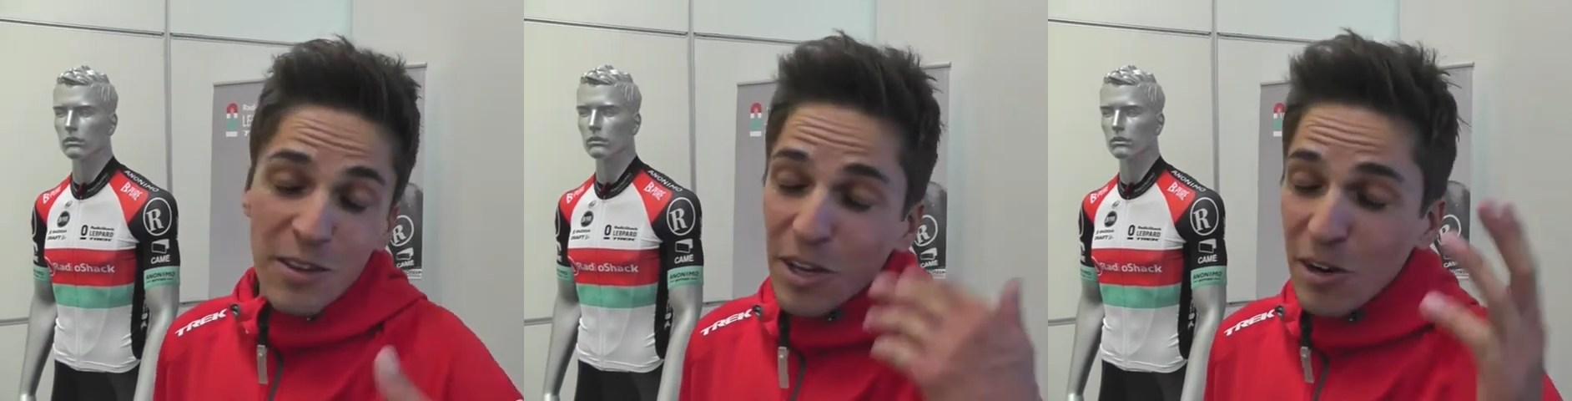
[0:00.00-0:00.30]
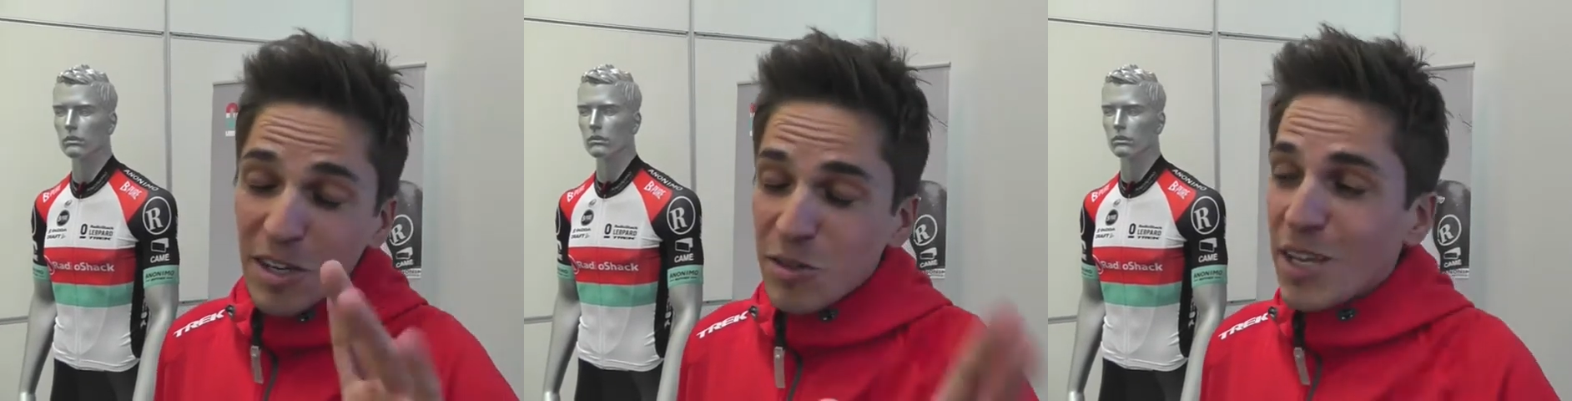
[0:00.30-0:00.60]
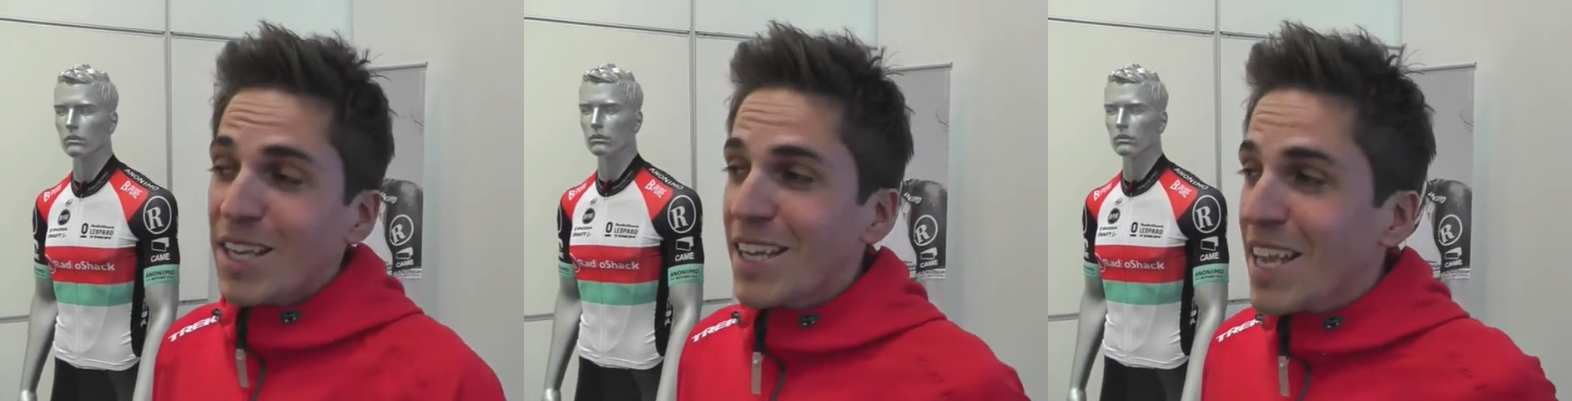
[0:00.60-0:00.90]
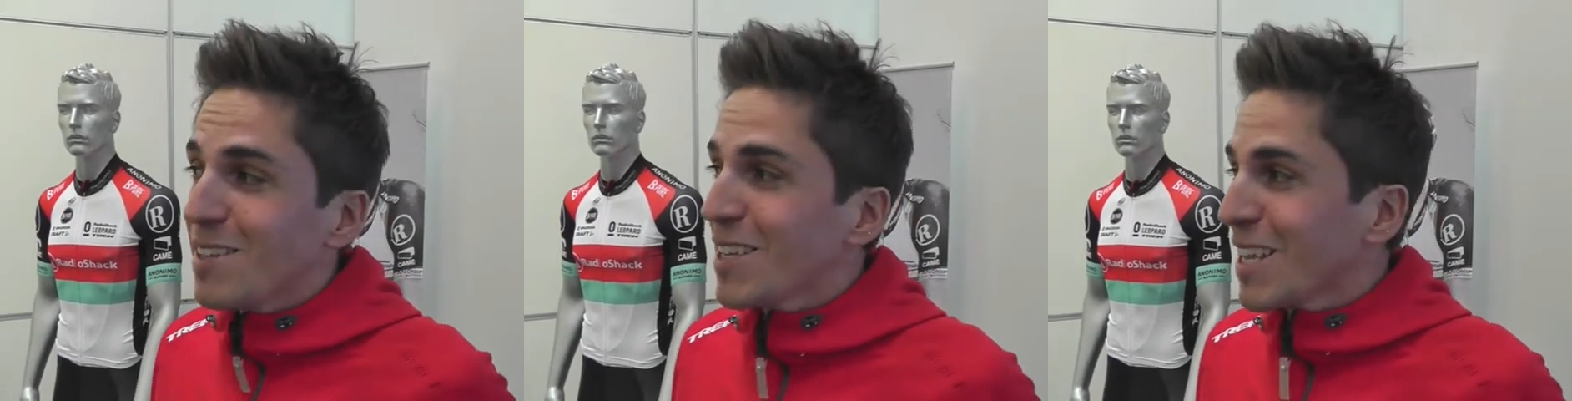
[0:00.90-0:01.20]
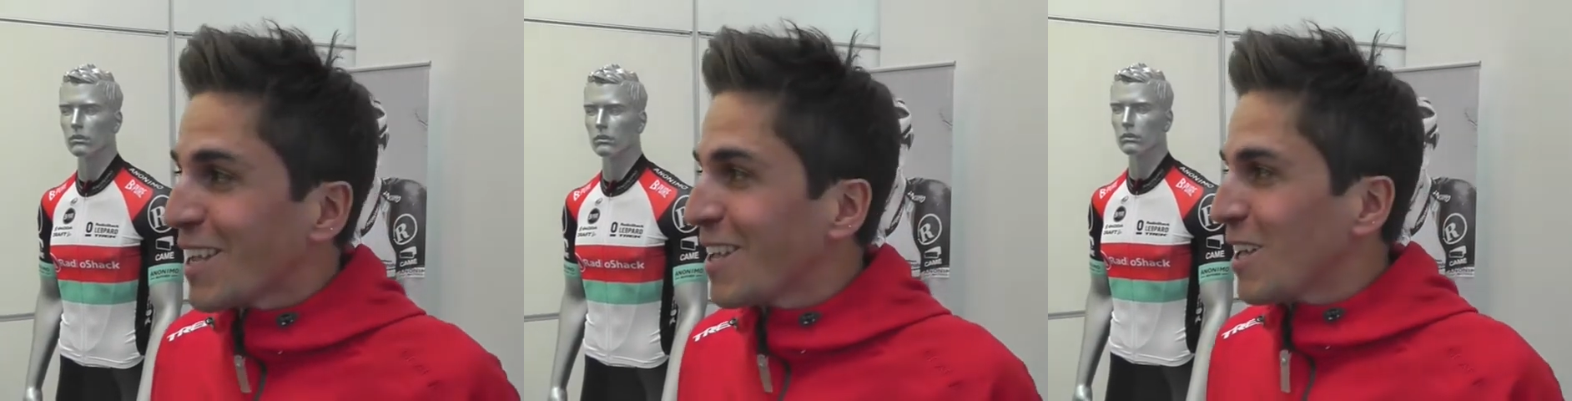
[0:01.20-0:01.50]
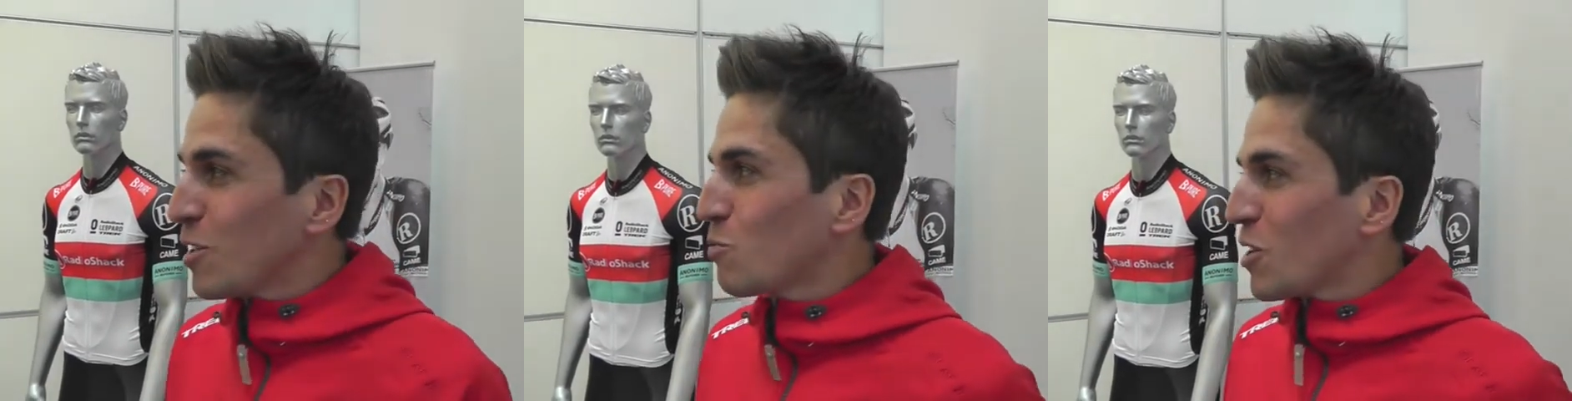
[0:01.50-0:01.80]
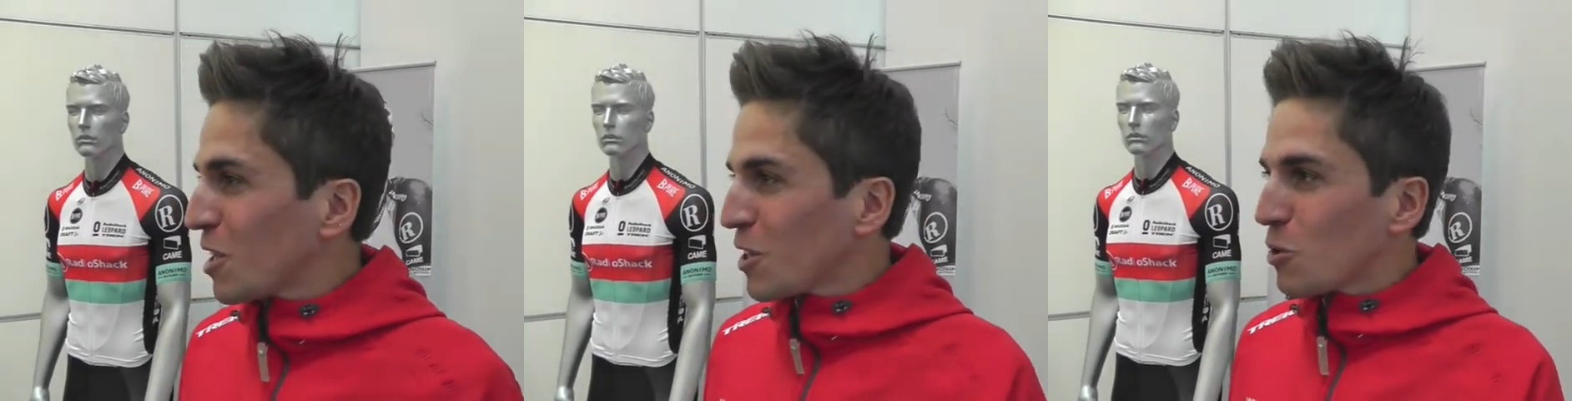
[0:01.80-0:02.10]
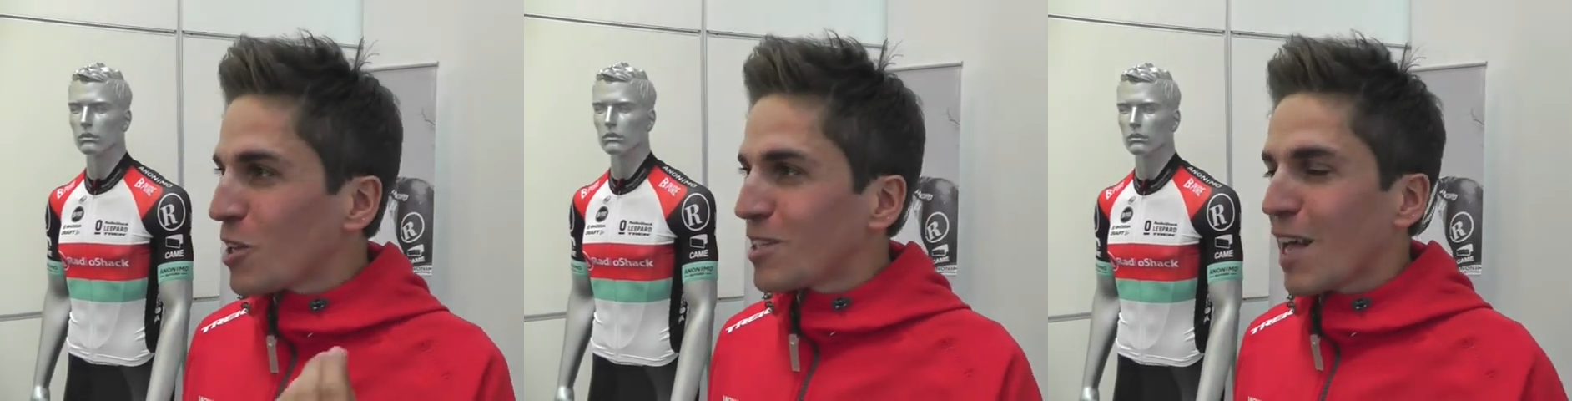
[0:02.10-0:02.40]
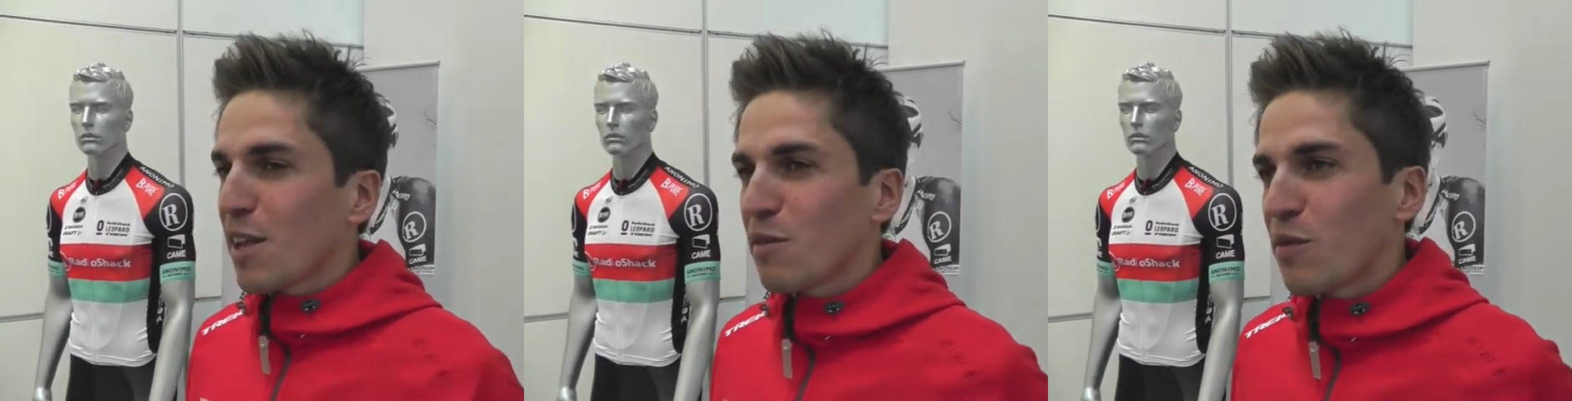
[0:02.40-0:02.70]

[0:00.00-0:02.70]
Speaker 1: Not only drinking, eating. Yeah. Especially good Italian